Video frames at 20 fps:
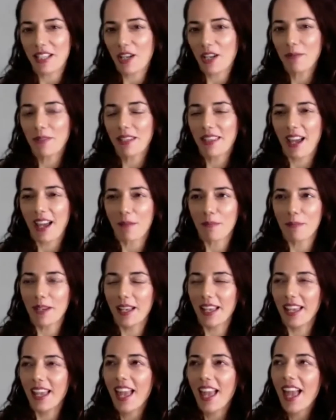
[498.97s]
tell me that,
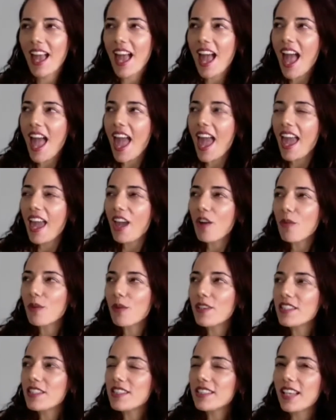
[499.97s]
but it
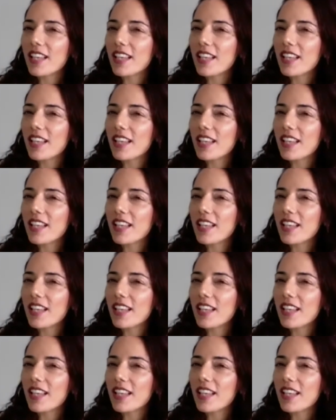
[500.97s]
was